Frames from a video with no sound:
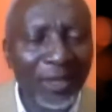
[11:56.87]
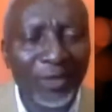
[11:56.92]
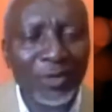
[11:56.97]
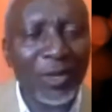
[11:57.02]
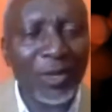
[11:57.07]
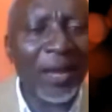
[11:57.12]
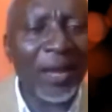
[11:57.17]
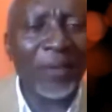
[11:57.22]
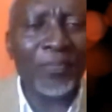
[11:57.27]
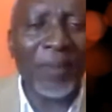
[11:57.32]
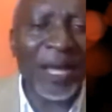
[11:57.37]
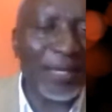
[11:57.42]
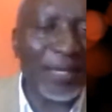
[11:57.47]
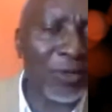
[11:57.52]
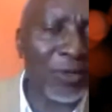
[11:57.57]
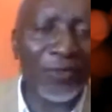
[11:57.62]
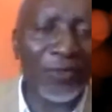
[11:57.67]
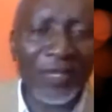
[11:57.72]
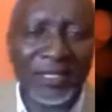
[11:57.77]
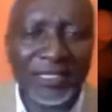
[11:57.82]
You are a
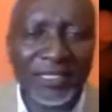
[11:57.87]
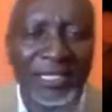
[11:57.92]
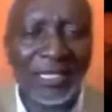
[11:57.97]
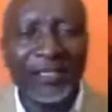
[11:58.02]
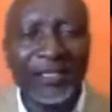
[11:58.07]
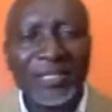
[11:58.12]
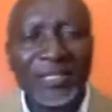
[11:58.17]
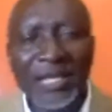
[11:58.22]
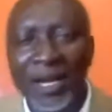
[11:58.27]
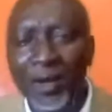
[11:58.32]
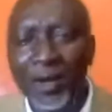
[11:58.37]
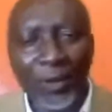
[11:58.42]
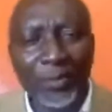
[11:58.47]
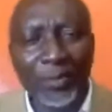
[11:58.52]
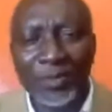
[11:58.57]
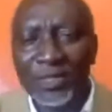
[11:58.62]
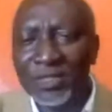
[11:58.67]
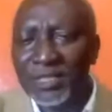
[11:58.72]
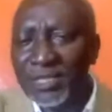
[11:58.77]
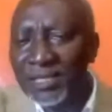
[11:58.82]
part of the international
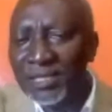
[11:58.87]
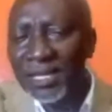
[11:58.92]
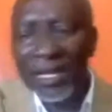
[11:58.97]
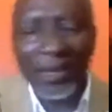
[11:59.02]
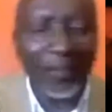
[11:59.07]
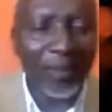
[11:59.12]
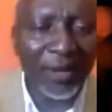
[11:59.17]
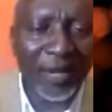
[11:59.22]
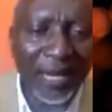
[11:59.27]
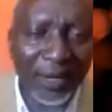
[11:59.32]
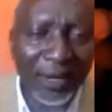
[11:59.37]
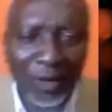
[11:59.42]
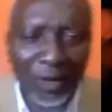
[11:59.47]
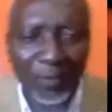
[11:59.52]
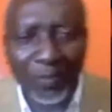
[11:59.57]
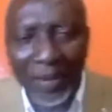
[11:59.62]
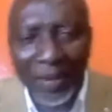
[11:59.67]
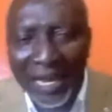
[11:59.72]
community, but you are not